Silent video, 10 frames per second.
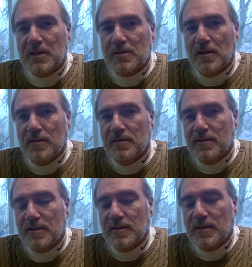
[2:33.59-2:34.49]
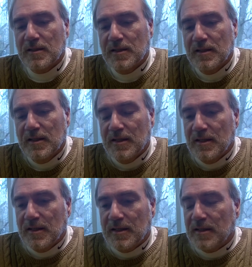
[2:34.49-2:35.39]
sons, and
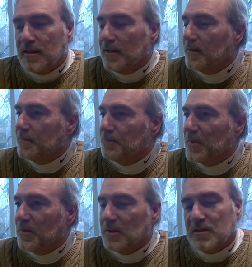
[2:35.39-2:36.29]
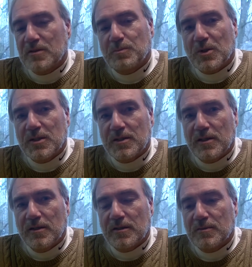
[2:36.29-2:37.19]
uh, it was pretty
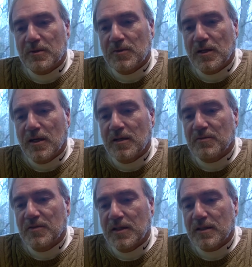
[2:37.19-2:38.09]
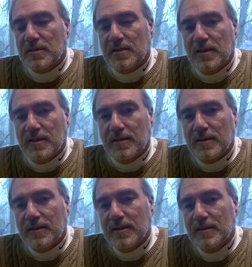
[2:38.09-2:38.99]
serious, but we got it fixed,
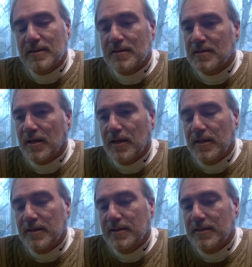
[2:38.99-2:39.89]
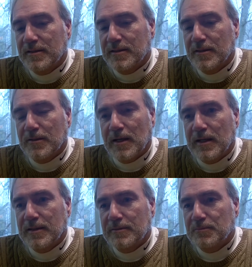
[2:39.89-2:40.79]
and I just decided, you know,
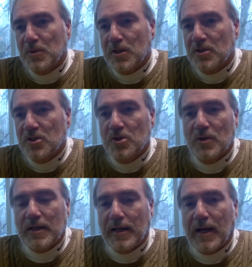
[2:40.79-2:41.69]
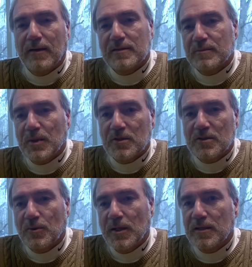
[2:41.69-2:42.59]
I wanted to do it now as
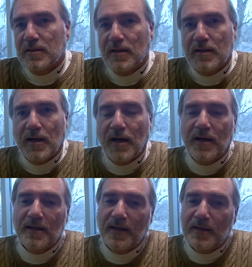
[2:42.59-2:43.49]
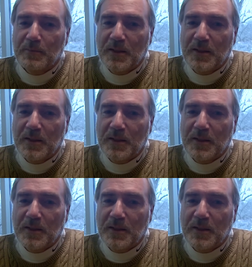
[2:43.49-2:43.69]
opposed to wait till I die. A lot of